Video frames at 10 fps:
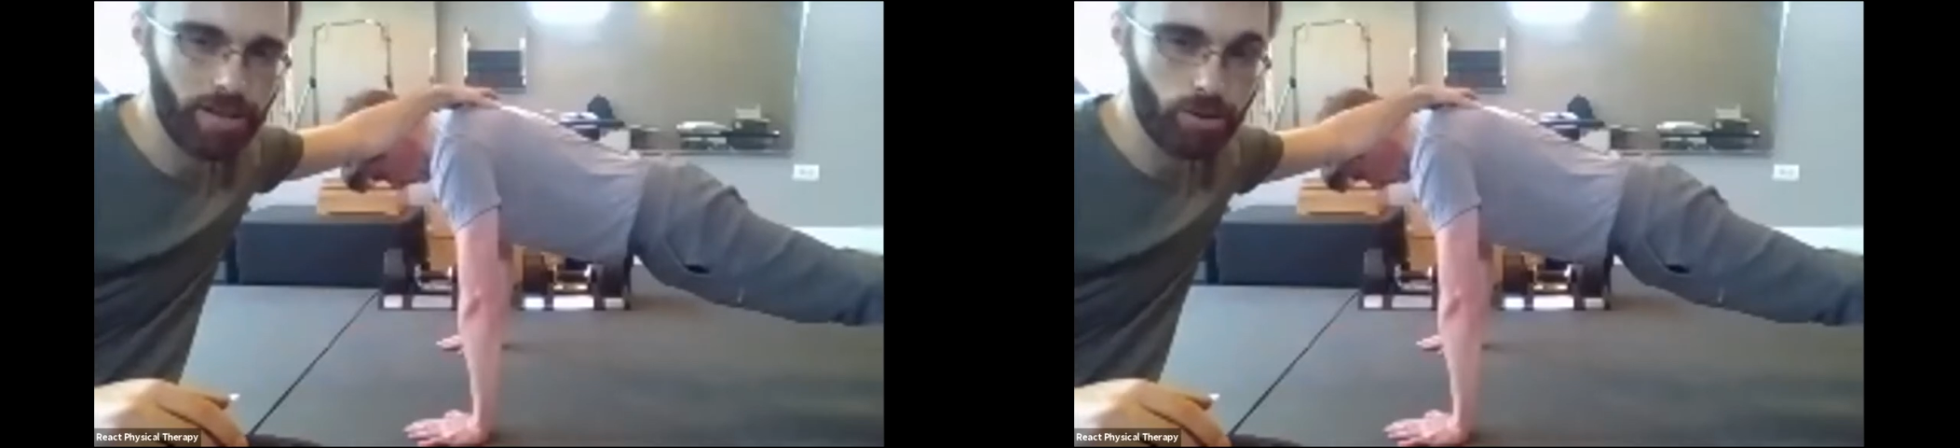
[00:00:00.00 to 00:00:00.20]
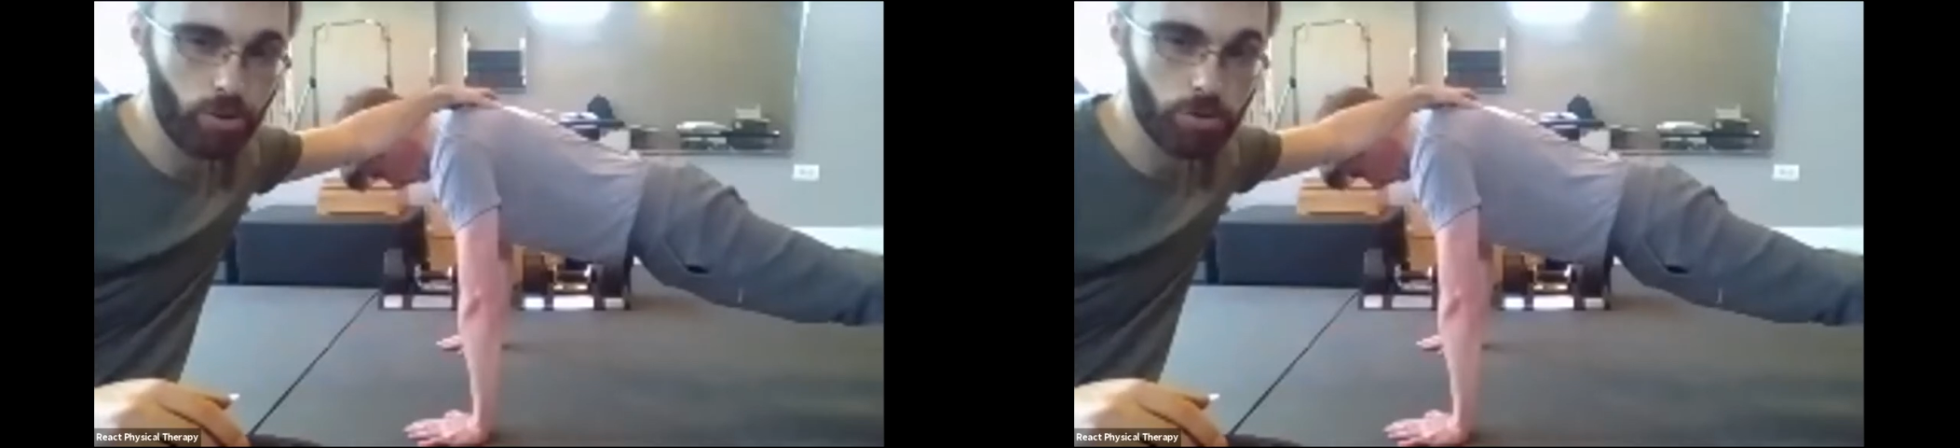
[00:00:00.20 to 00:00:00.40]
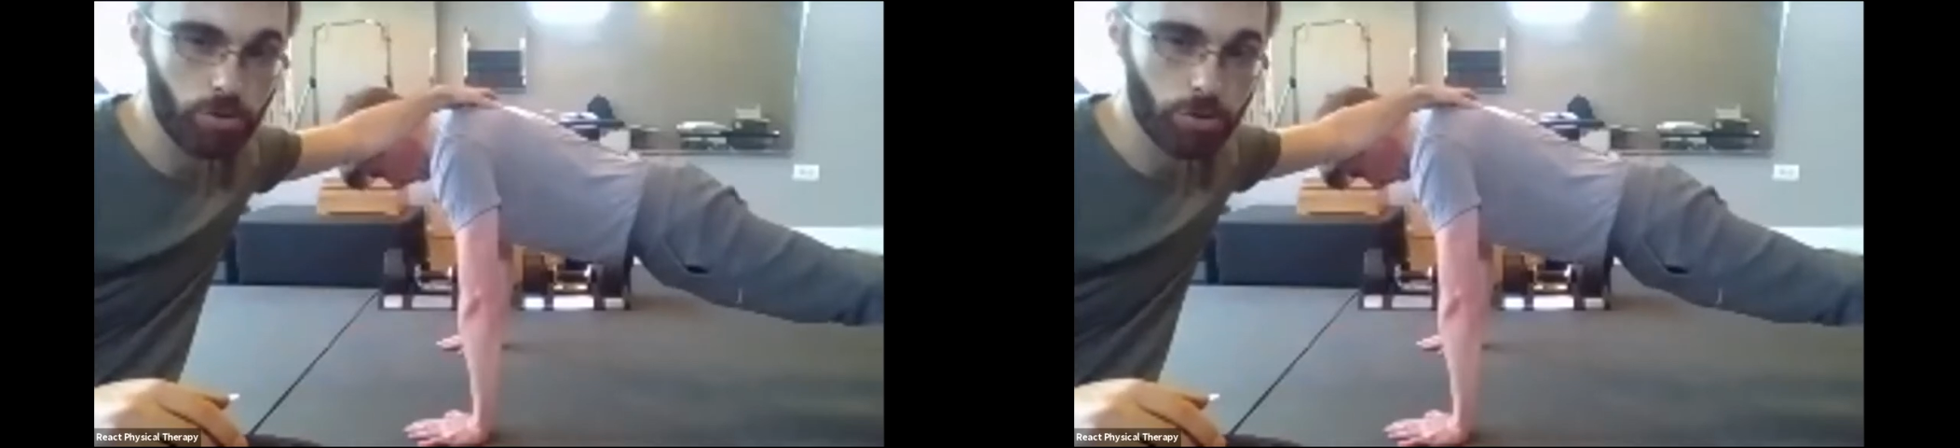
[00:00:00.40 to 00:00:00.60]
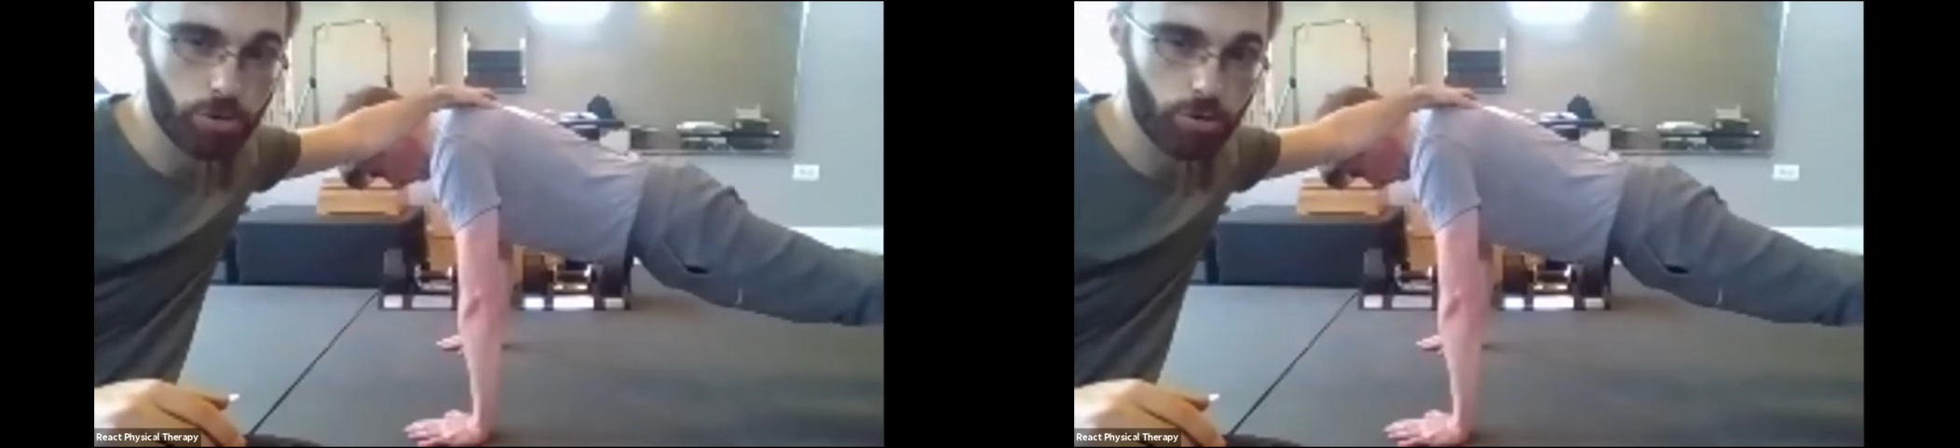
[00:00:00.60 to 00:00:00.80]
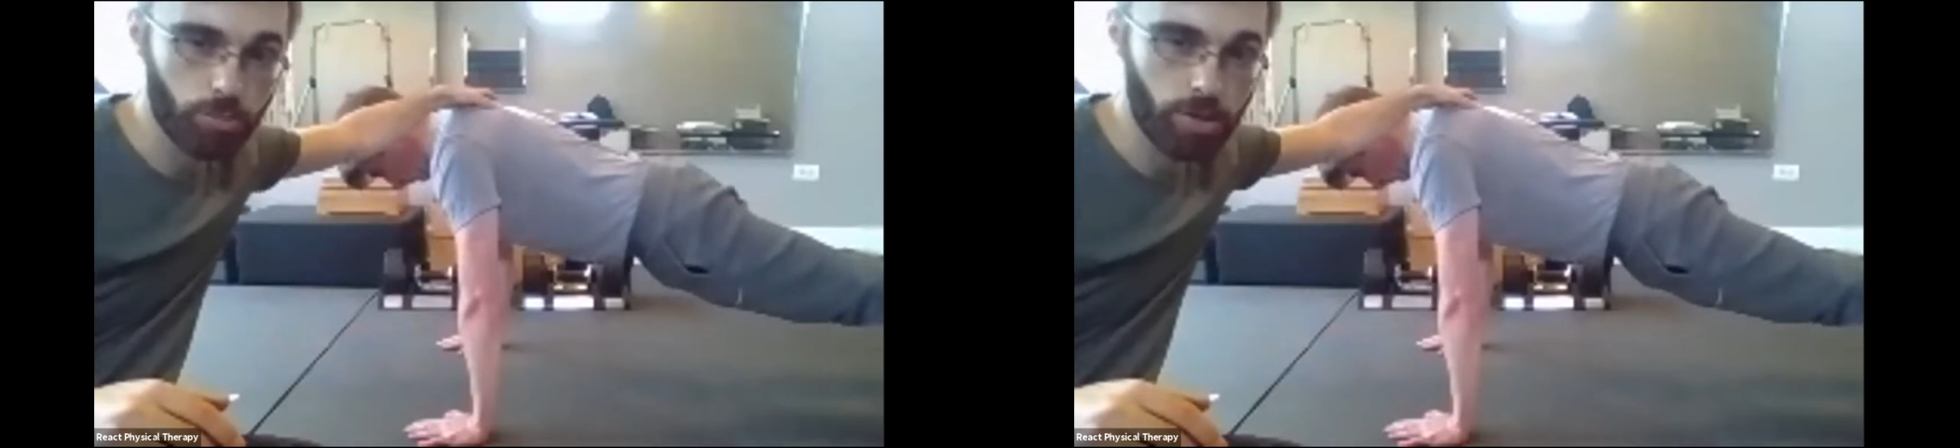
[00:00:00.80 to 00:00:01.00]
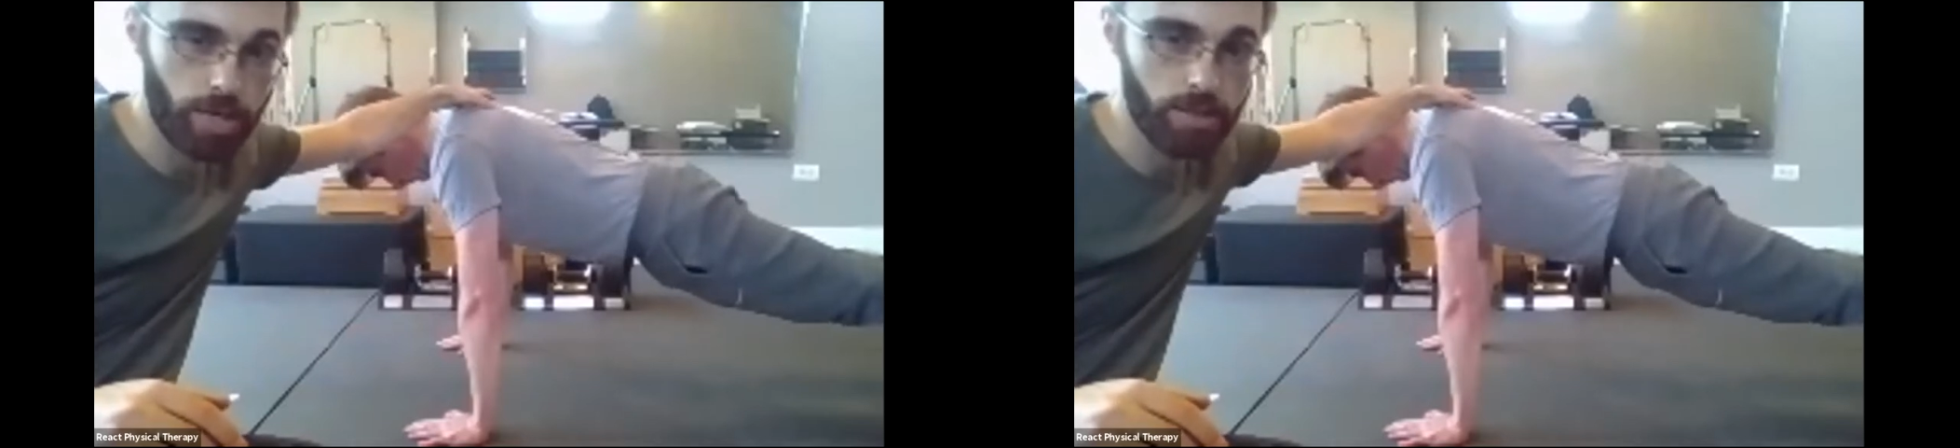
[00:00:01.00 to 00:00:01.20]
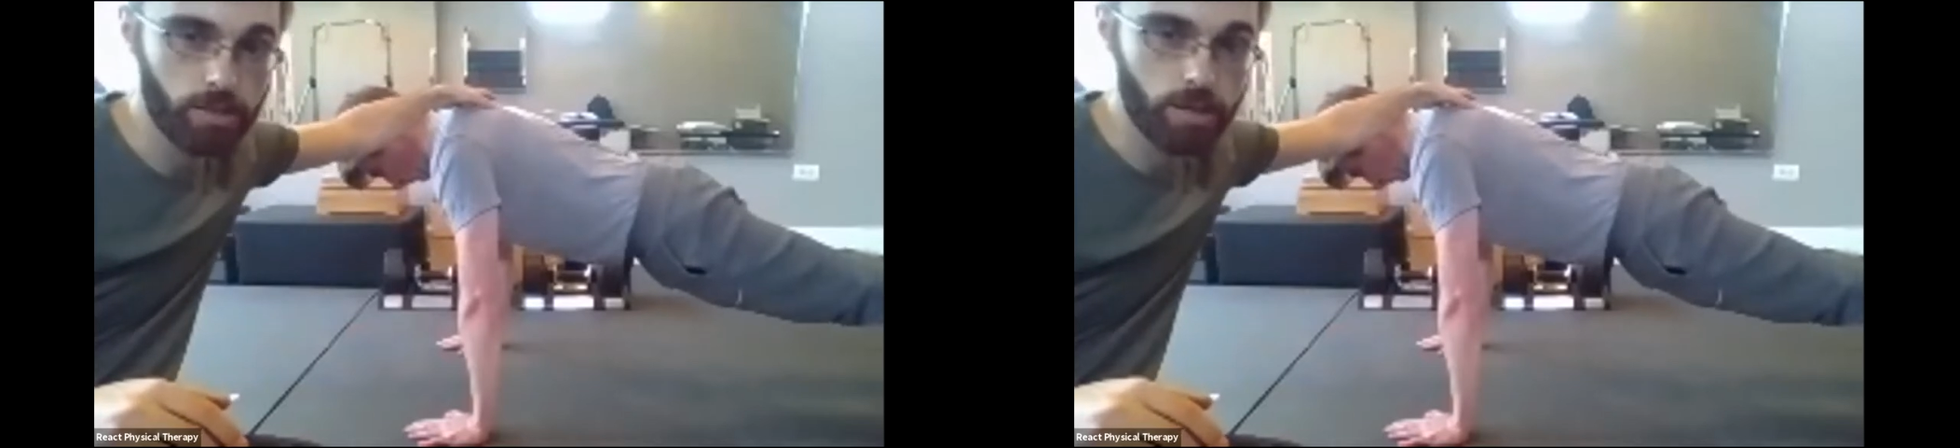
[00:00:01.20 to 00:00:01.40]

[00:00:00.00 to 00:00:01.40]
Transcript: hold your shoulder blades